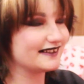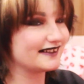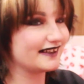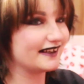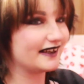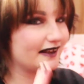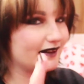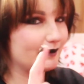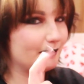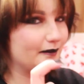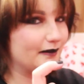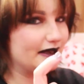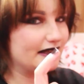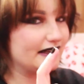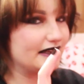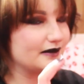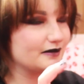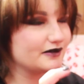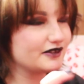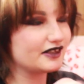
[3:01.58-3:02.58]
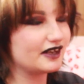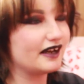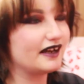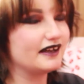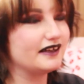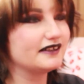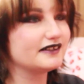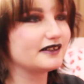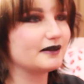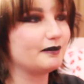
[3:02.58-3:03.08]
like the medium
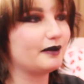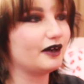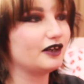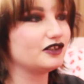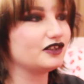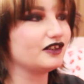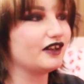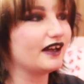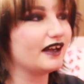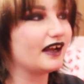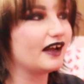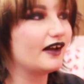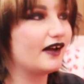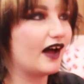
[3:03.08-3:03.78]
size compared to like